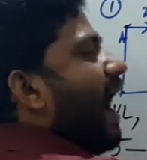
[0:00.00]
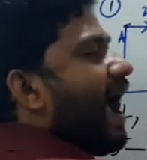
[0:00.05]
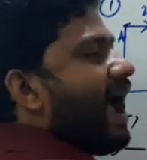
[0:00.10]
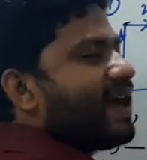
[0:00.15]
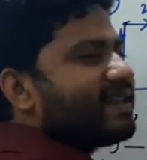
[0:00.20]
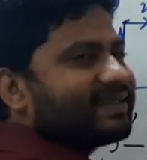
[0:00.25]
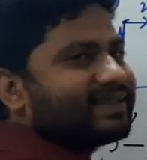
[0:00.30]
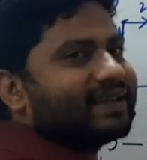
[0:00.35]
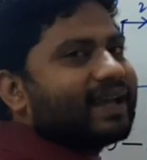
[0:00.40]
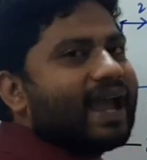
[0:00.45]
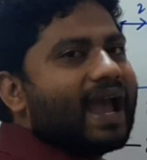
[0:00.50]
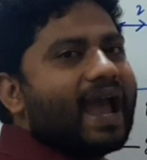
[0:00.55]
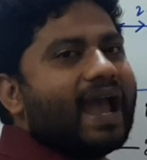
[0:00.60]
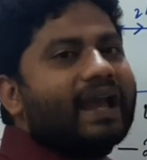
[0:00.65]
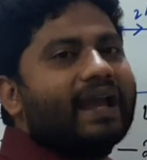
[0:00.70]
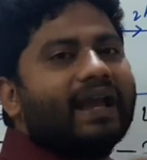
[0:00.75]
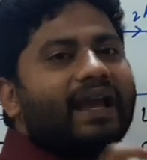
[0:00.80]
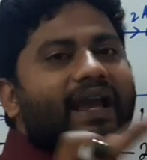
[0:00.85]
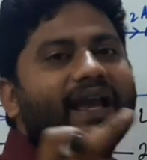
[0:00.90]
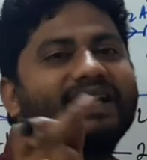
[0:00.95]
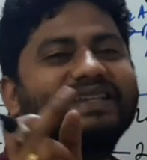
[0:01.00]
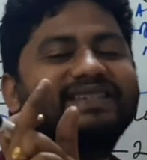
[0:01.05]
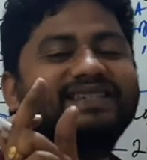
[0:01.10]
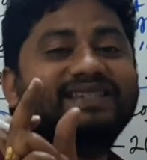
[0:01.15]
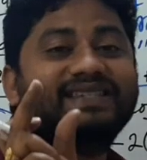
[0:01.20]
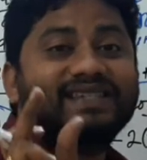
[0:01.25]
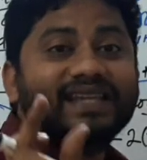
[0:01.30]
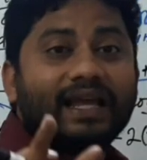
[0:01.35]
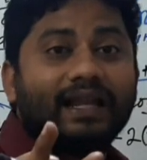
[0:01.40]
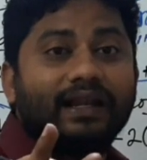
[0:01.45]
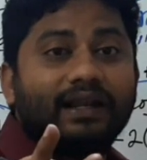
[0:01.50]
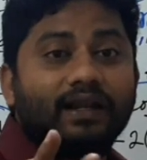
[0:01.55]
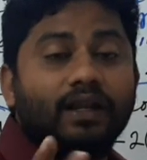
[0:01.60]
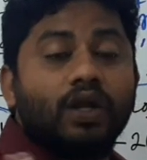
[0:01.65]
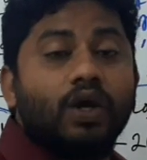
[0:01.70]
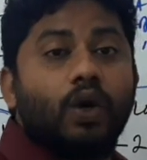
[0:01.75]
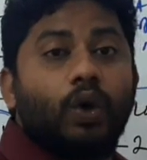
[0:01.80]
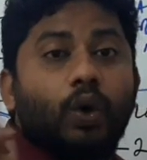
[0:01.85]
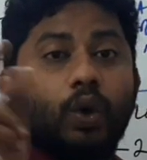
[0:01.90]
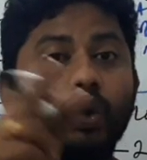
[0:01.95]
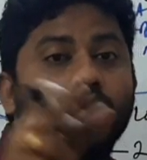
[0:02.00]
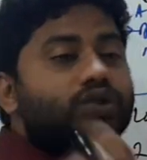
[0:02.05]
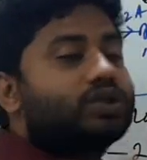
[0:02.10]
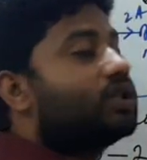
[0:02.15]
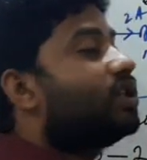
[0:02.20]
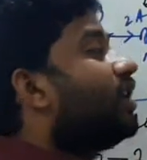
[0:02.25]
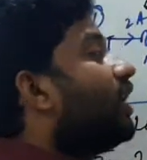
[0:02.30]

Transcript: as a cell whose